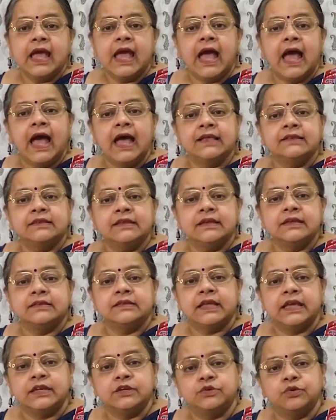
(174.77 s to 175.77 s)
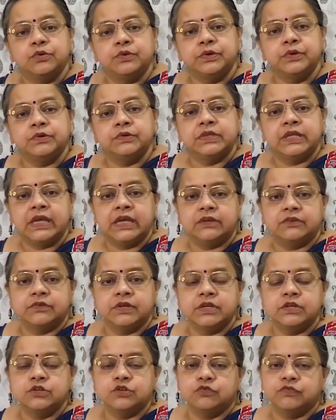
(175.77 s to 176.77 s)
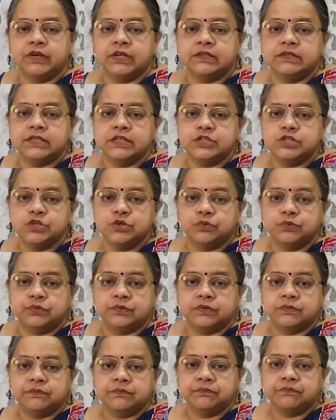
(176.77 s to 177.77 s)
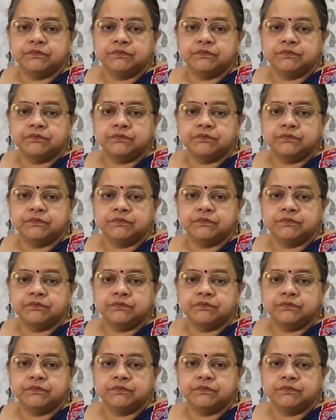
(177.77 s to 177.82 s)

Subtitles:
as is Antonio's hatred towards the Jews.